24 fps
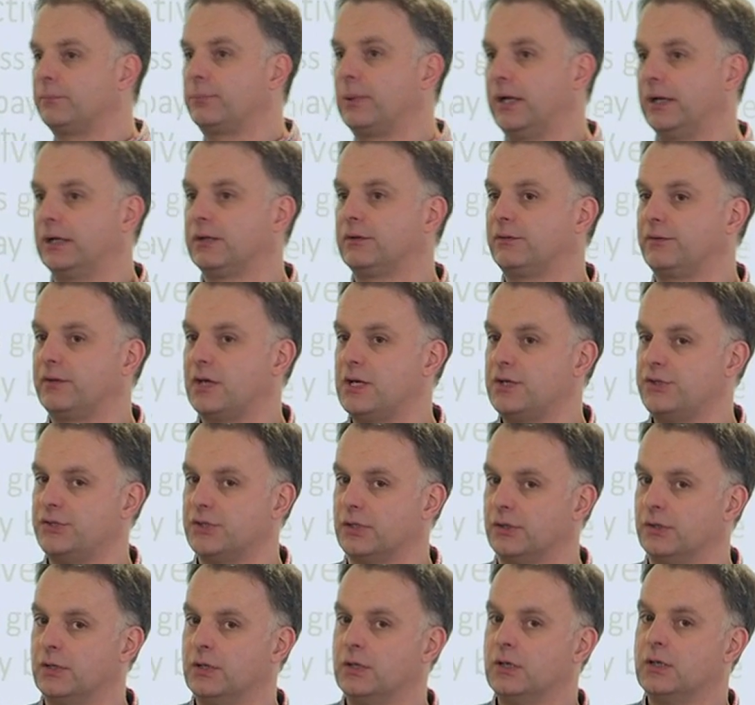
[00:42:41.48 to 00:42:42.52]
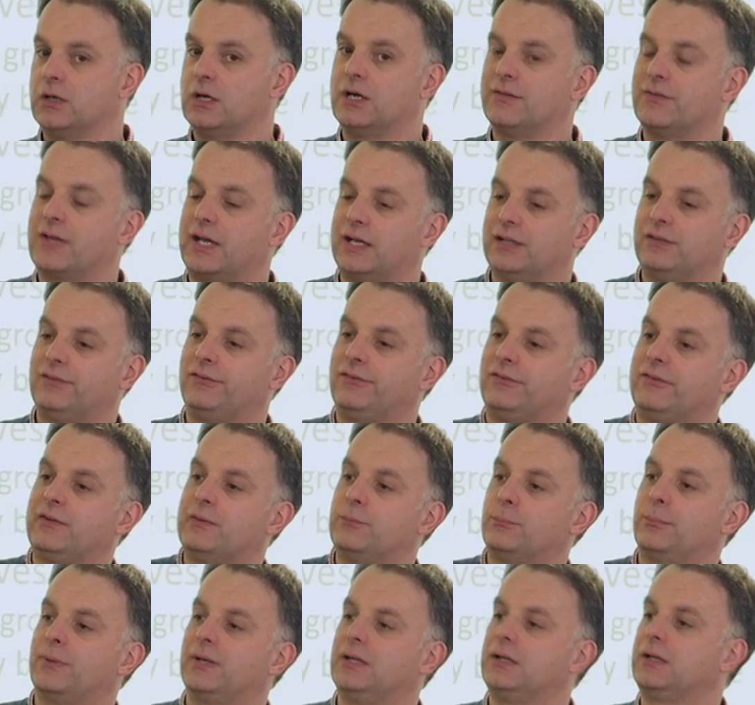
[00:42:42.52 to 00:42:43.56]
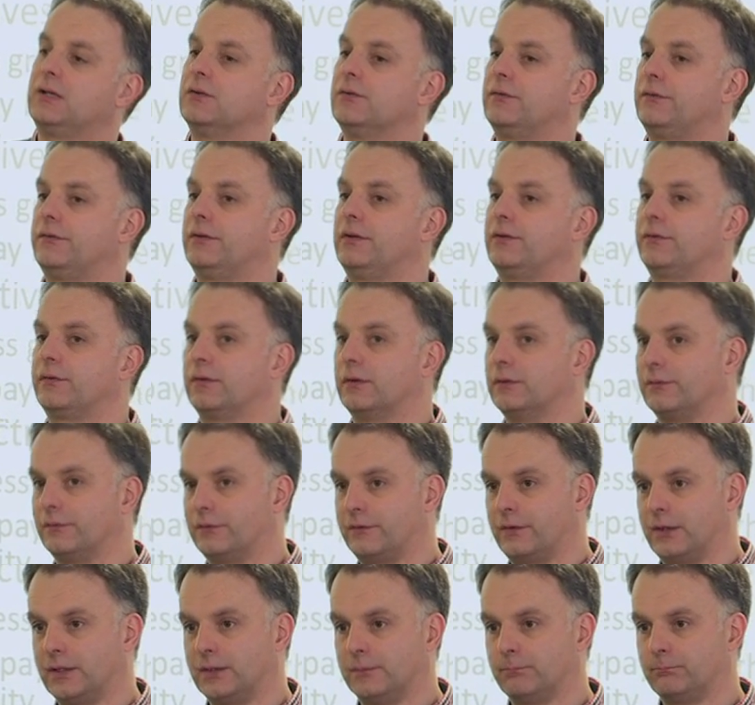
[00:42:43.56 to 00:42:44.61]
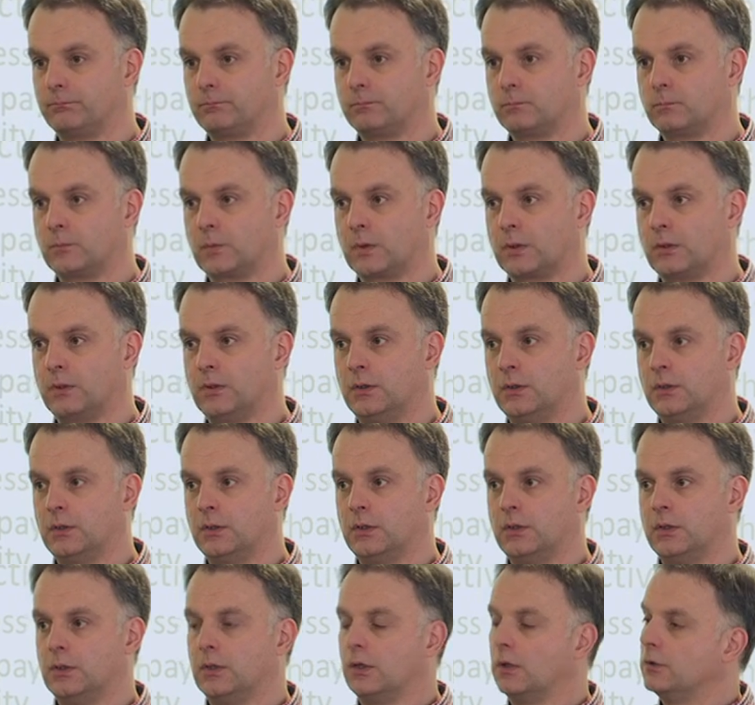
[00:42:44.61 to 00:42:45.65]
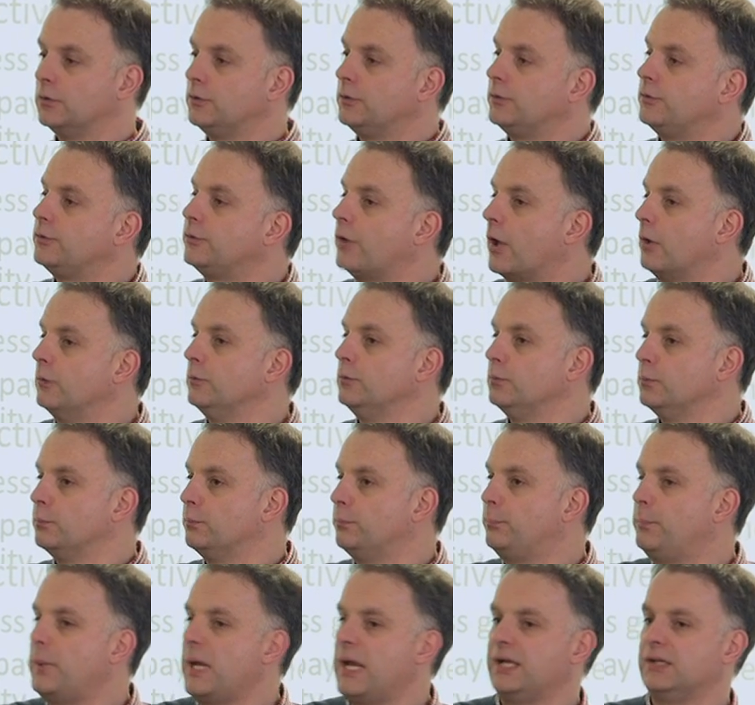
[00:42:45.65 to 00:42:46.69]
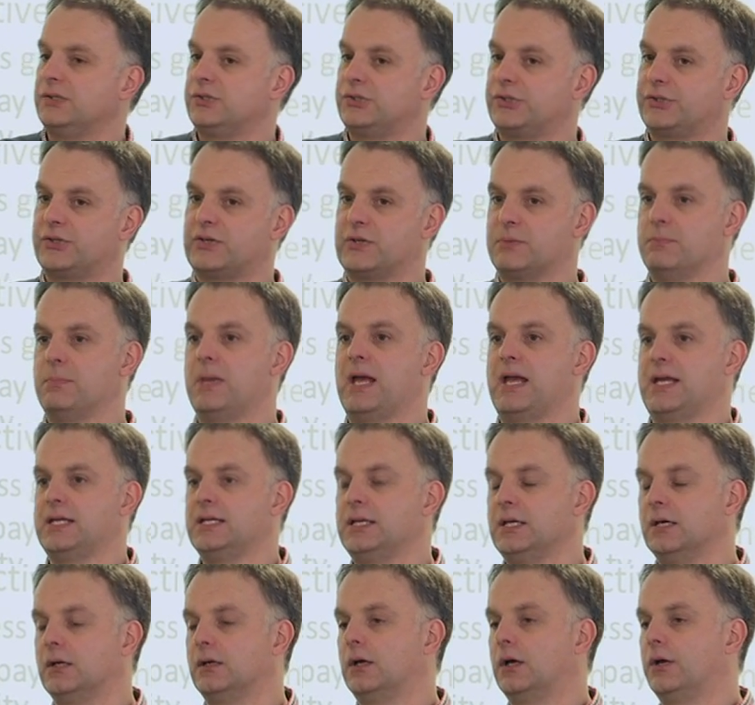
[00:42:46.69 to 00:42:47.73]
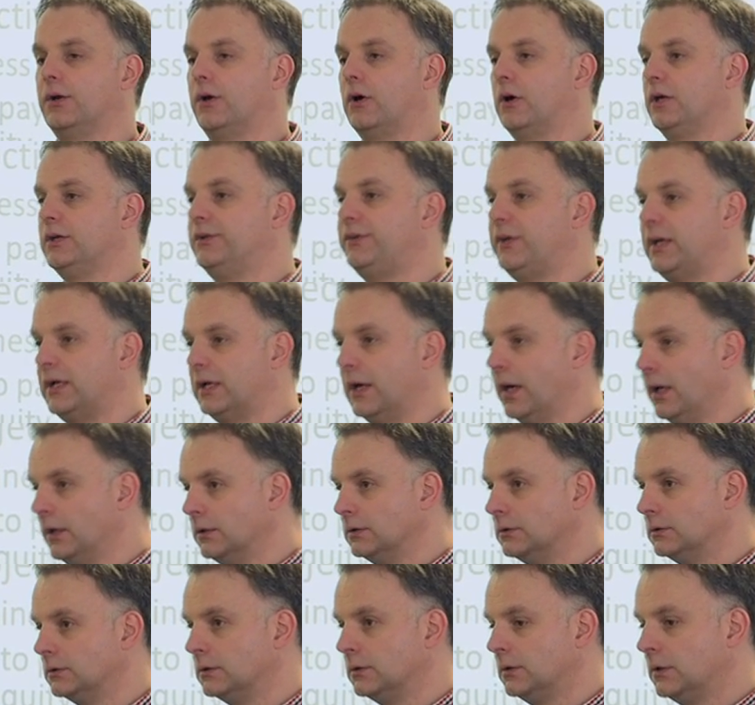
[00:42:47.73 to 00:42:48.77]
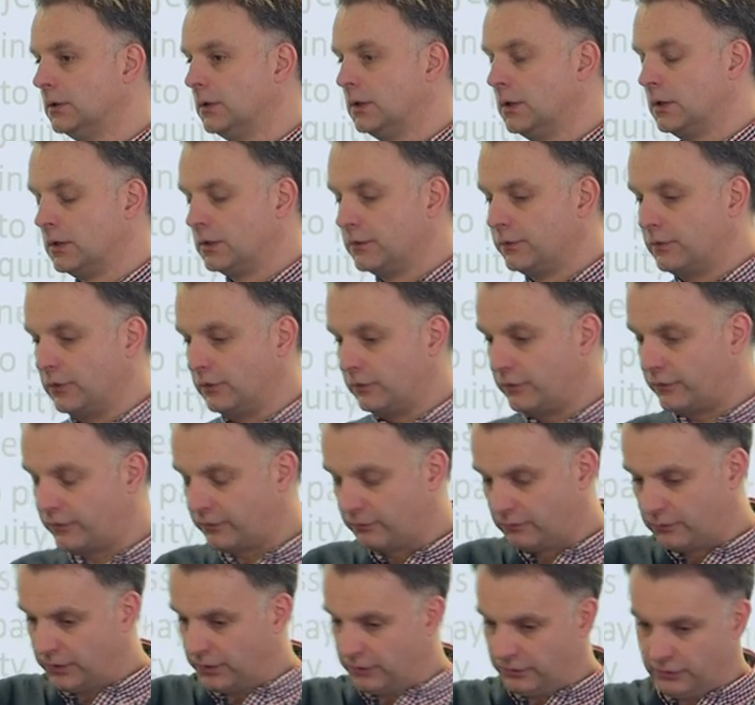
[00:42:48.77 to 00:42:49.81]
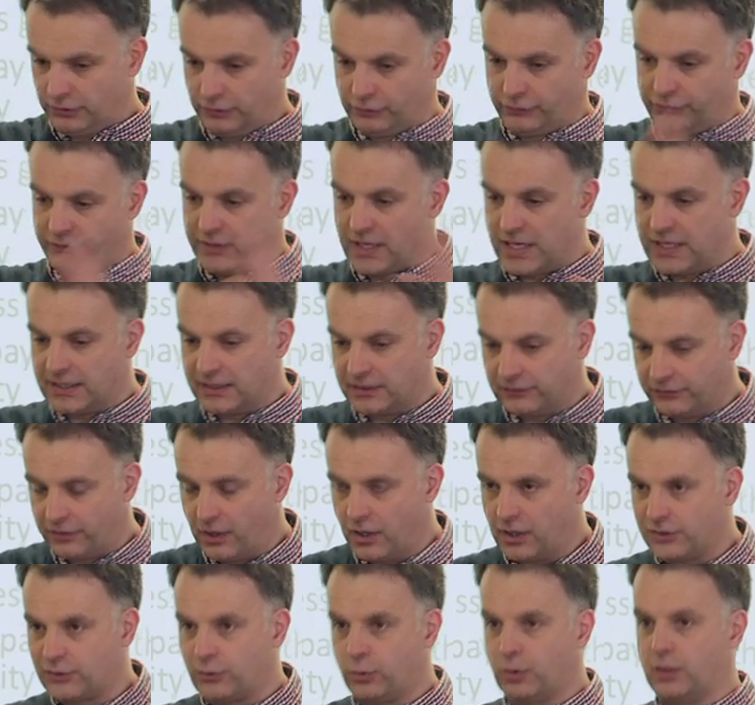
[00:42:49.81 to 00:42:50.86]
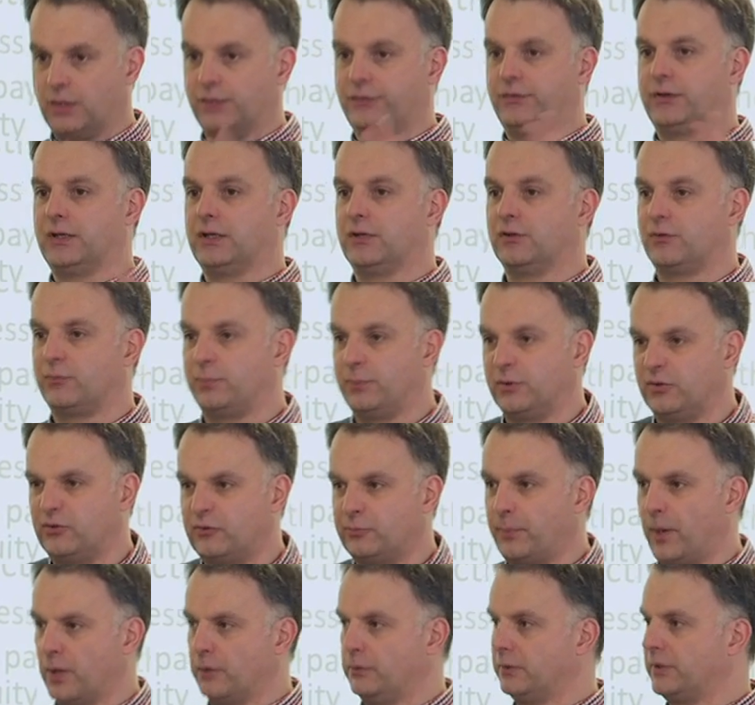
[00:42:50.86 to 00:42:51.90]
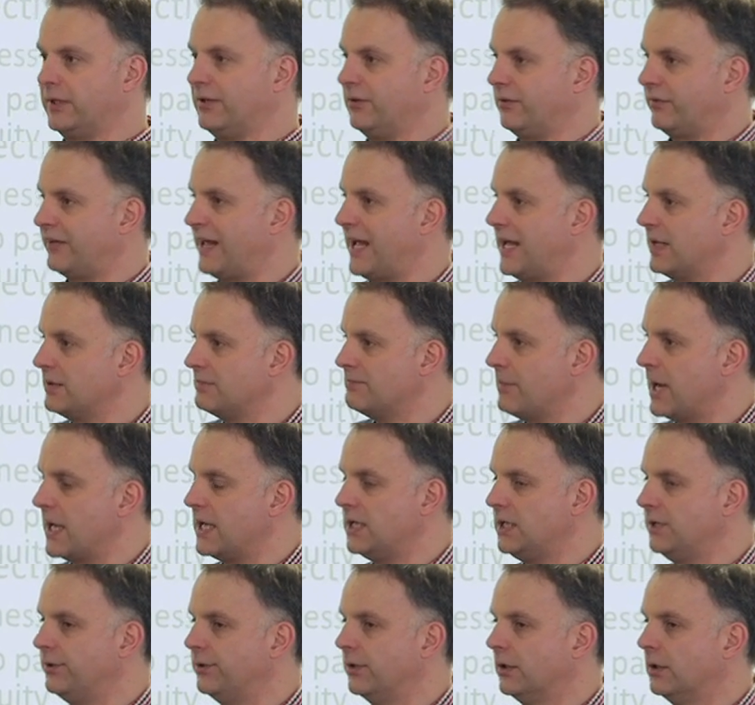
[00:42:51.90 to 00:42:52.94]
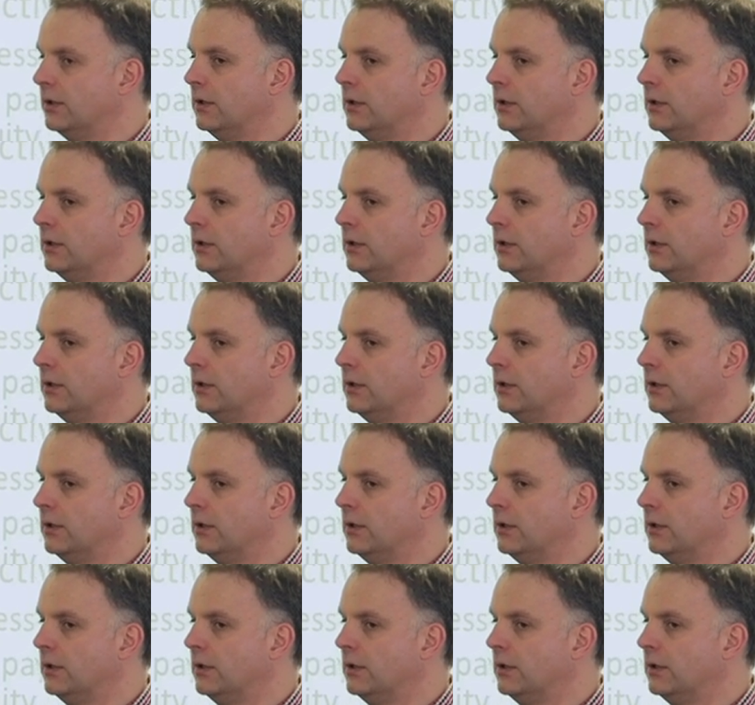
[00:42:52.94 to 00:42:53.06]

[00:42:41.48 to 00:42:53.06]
planning session, and that is simply consistency. Don't pitch to me an idea that you're saying is high quality, it's bespoke, it's handmade,